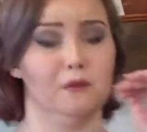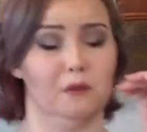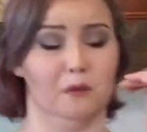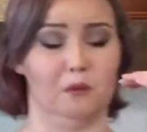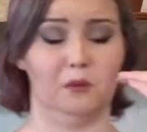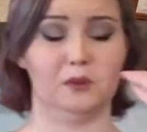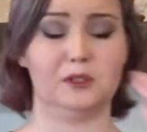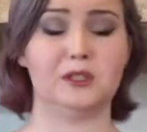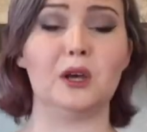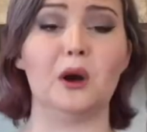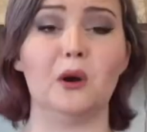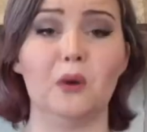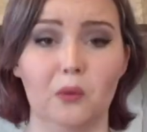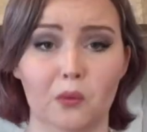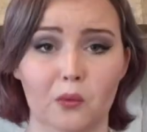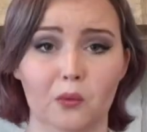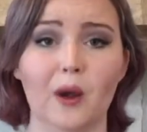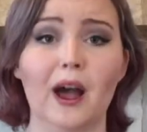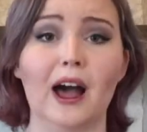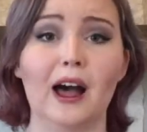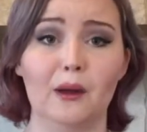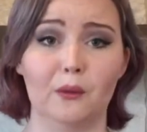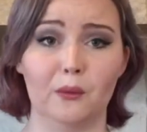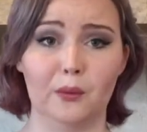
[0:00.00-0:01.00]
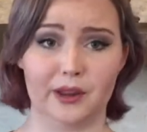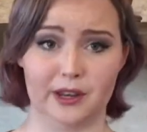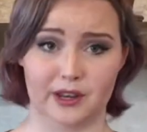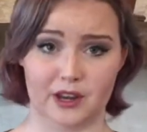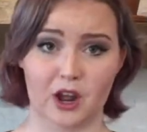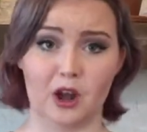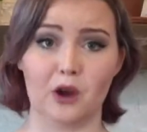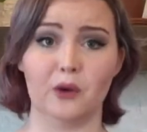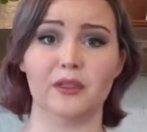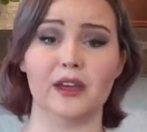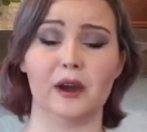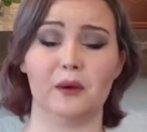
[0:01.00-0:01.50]
So while we
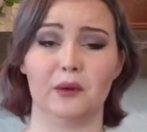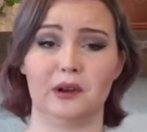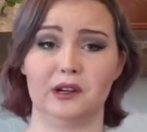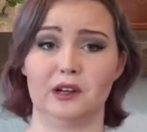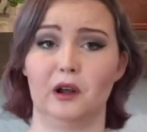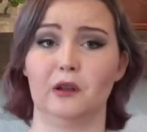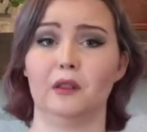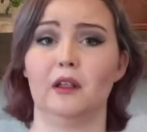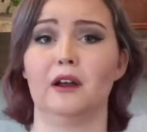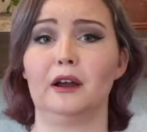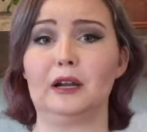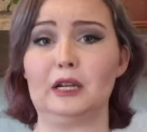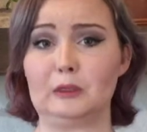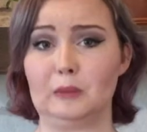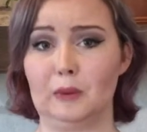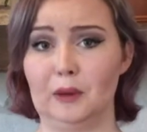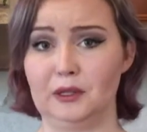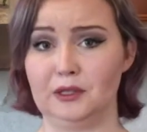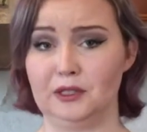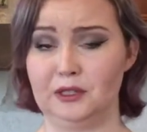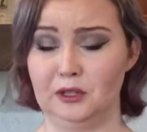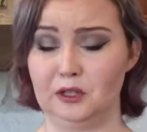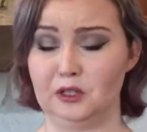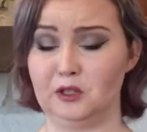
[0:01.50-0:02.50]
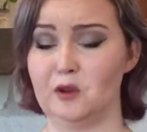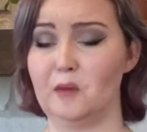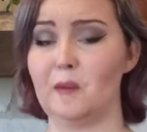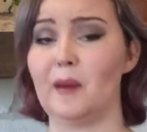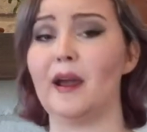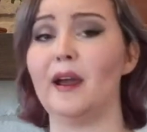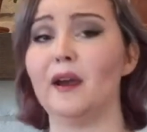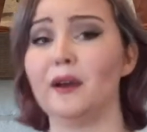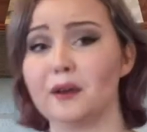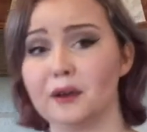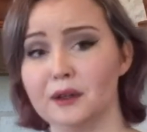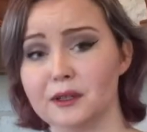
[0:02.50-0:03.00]
know that we're no longer supposed to use
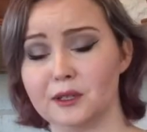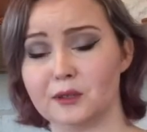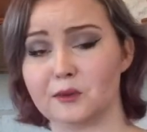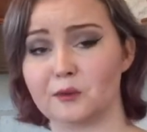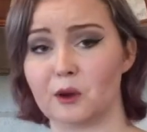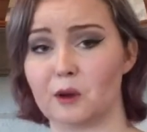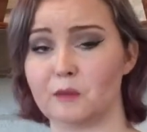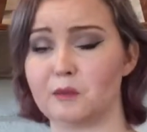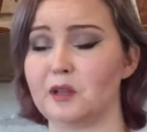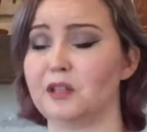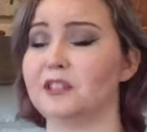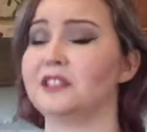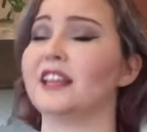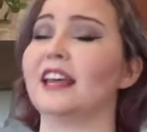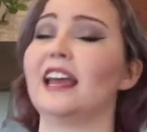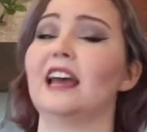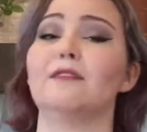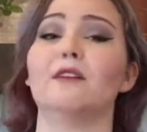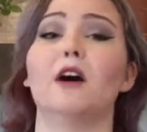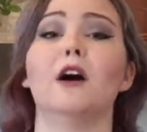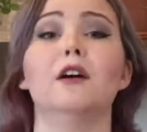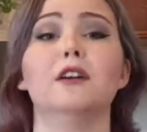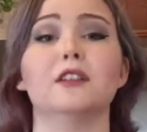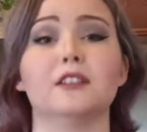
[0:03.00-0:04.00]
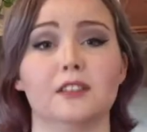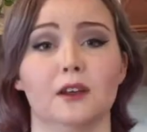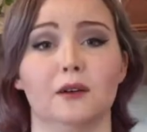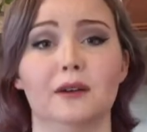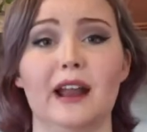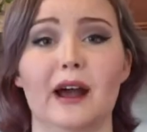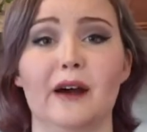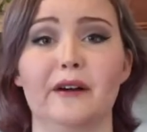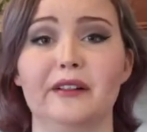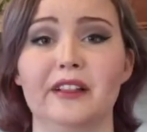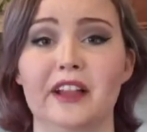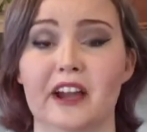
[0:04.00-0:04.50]
numerical descriptions, they have also
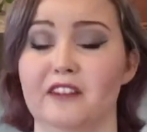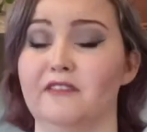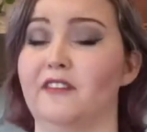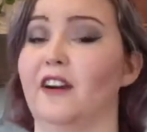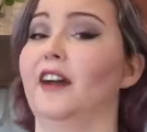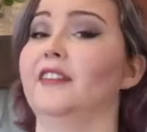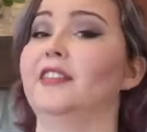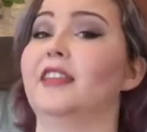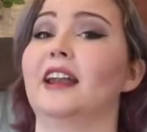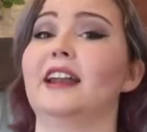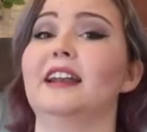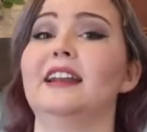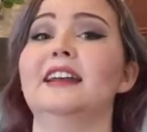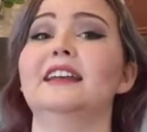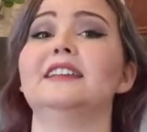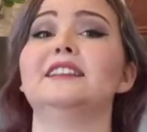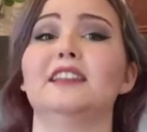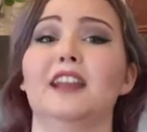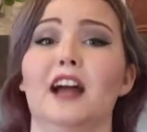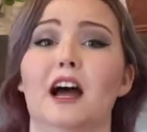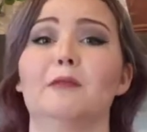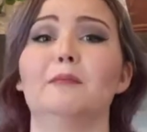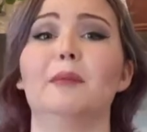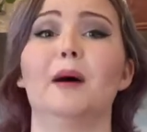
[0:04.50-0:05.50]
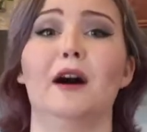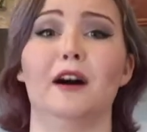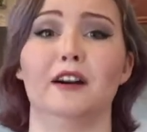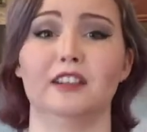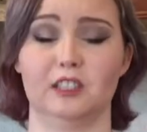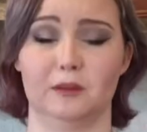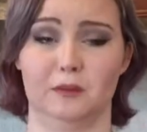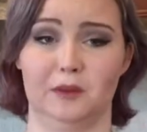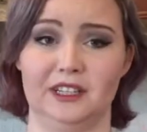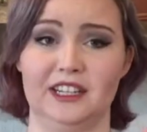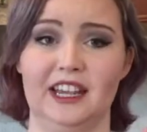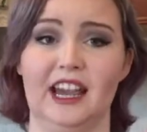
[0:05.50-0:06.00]
now clarified that it is not
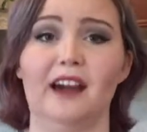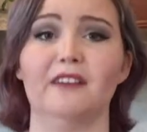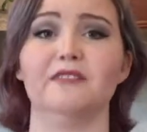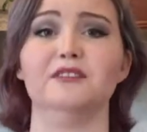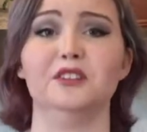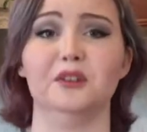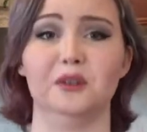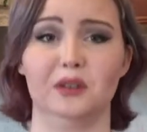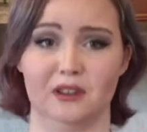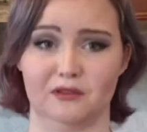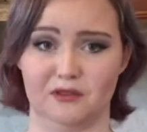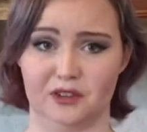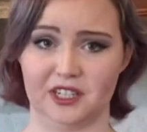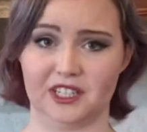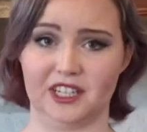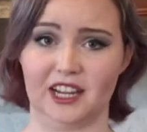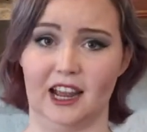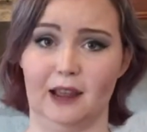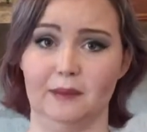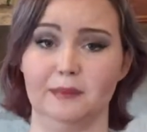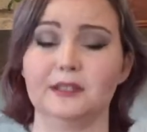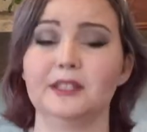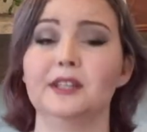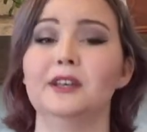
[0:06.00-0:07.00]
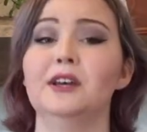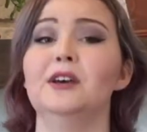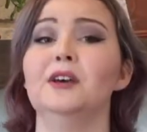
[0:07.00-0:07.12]
possible to have two different types.